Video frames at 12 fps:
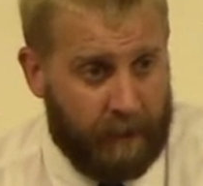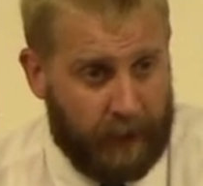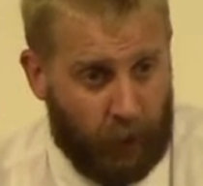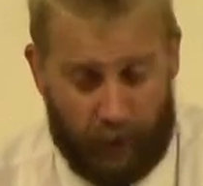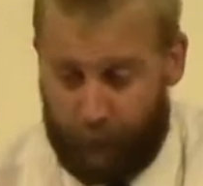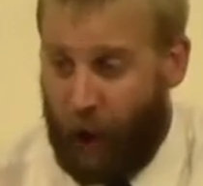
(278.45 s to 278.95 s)

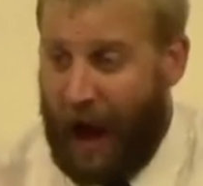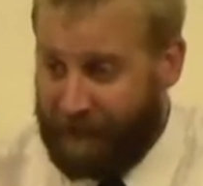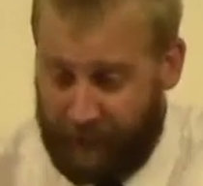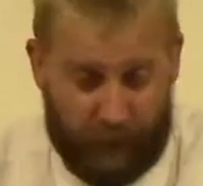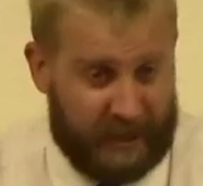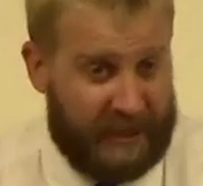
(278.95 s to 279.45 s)
You know, the
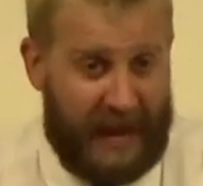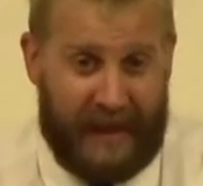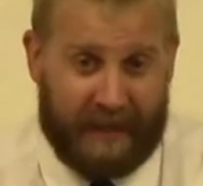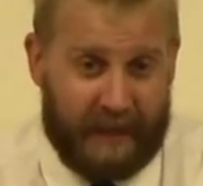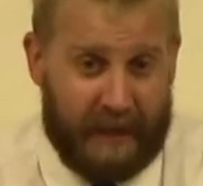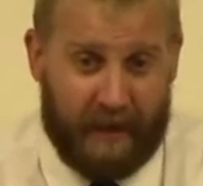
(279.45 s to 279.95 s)
prophet was
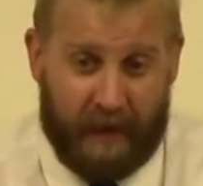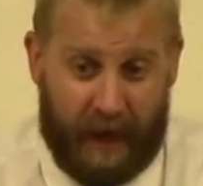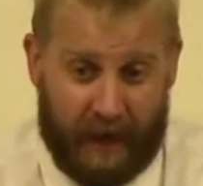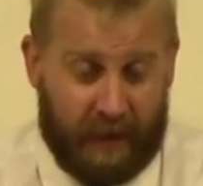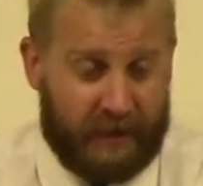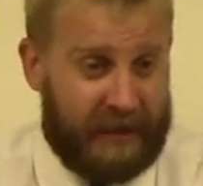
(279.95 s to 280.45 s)
sent,
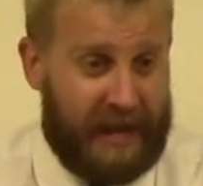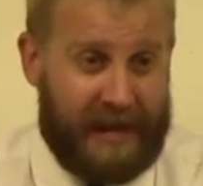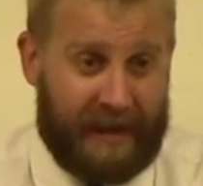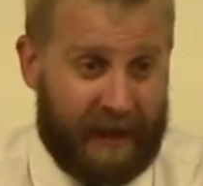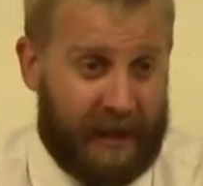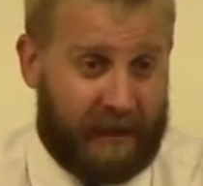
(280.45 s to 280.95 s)
and they're
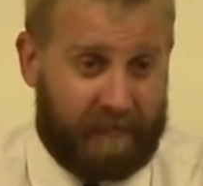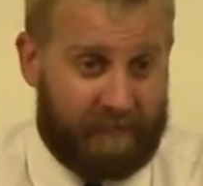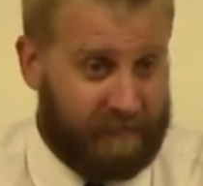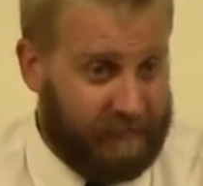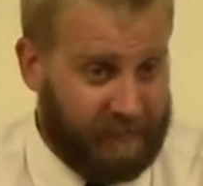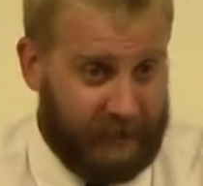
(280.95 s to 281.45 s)
saying, look,
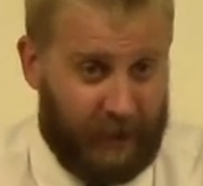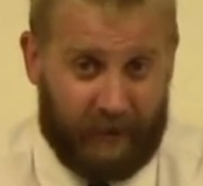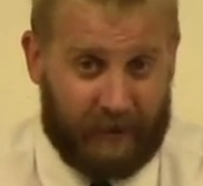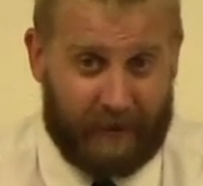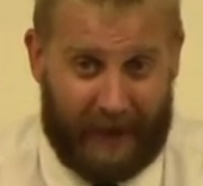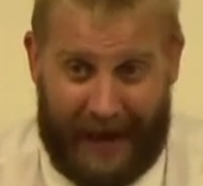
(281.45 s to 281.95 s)
you
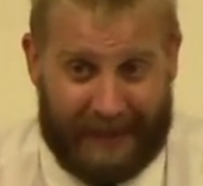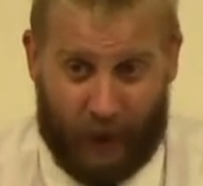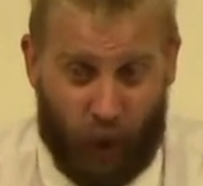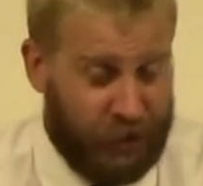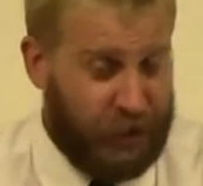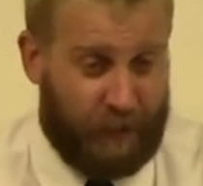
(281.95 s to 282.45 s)
know, God
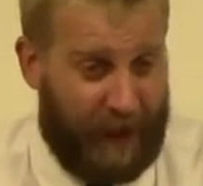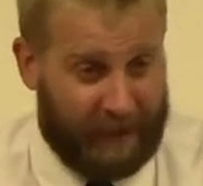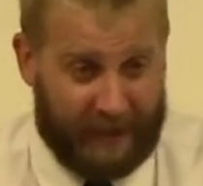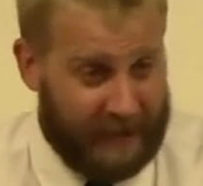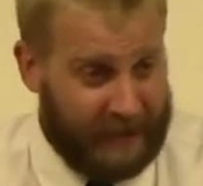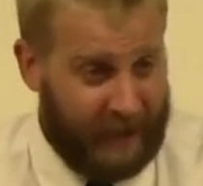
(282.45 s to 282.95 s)
told you about
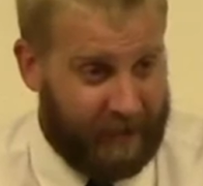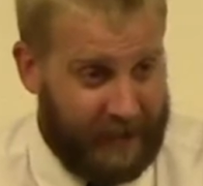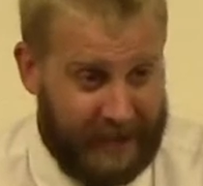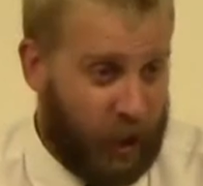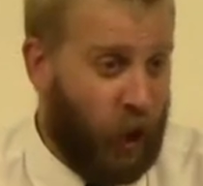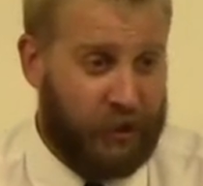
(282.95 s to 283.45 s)
this stuff.
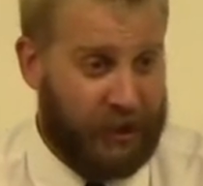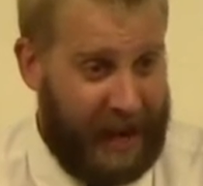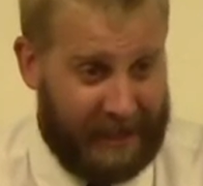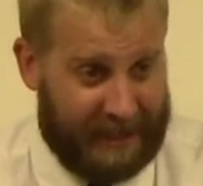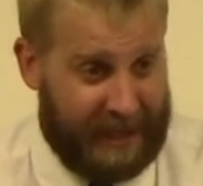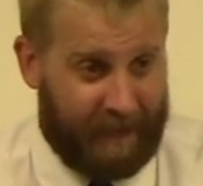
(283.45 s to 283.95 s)
He told you
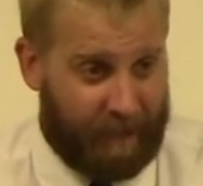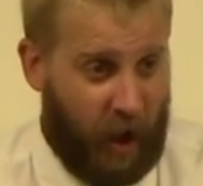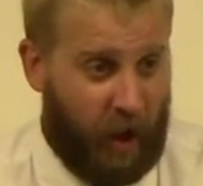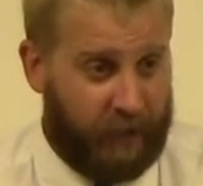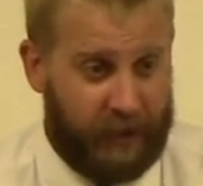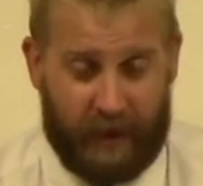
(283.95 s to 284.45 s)
not to get
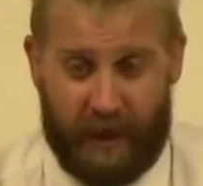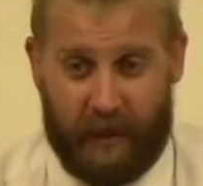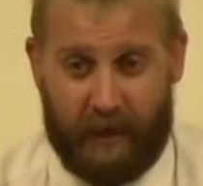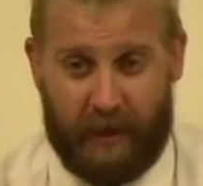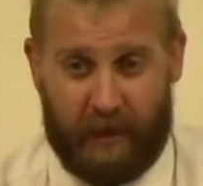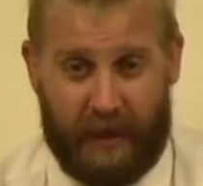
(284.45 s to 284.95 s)
involved in,
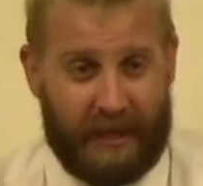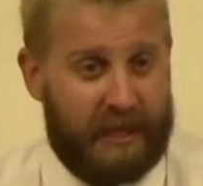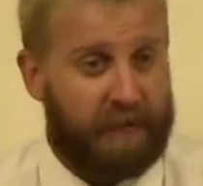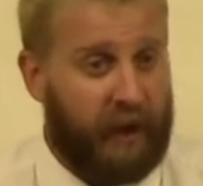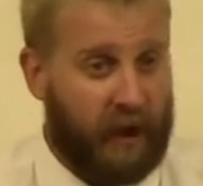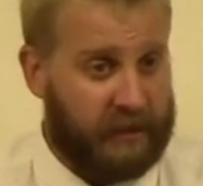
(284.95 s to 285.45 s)
in, in
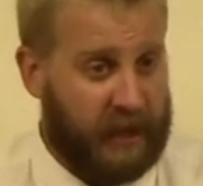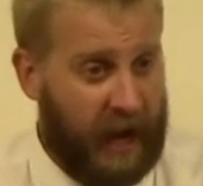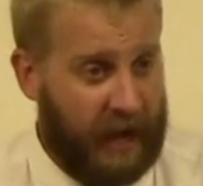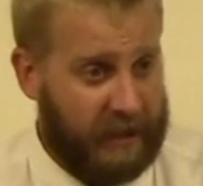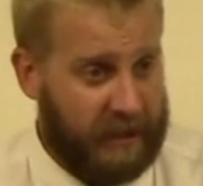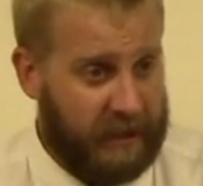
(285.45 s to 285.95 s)
these false
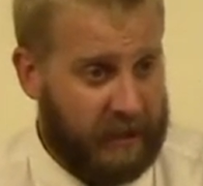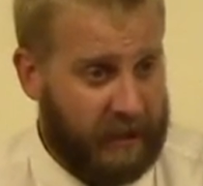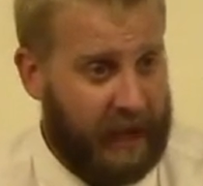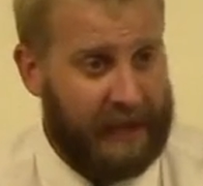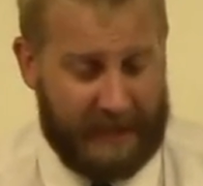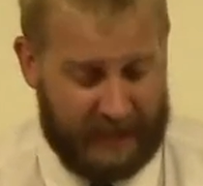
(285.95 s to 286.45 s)
gods
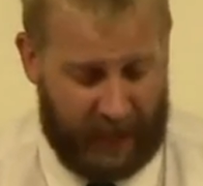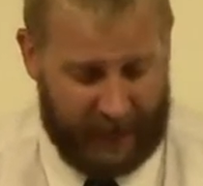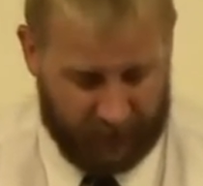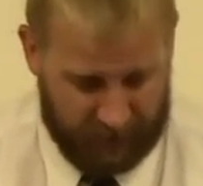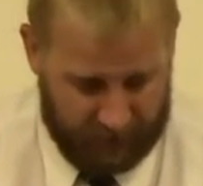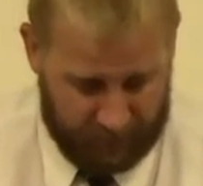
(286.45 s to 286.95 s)
and these
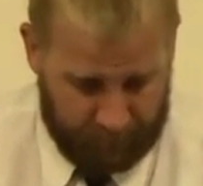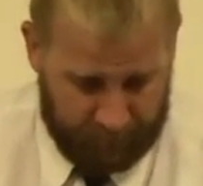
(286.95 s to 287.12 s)
idols.